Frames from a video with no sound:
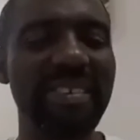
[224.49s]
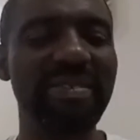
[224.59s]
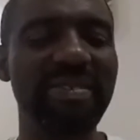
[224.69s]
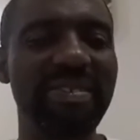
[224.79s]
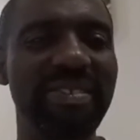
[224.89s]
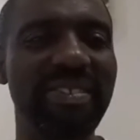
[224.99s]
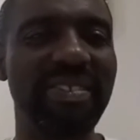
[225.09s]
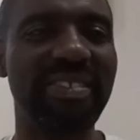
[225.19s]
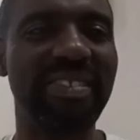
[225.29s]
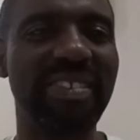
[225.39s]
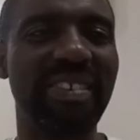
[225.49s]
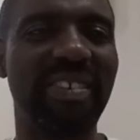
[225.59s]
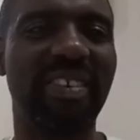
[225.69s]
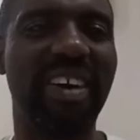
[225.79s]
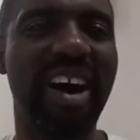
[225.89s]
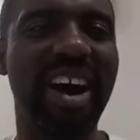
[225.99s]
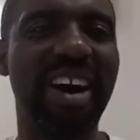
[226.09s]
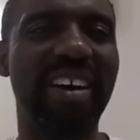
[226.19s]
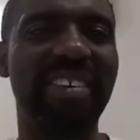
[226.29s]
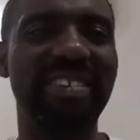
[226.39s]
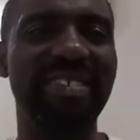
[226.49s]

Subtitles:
Ijama made it for Kene.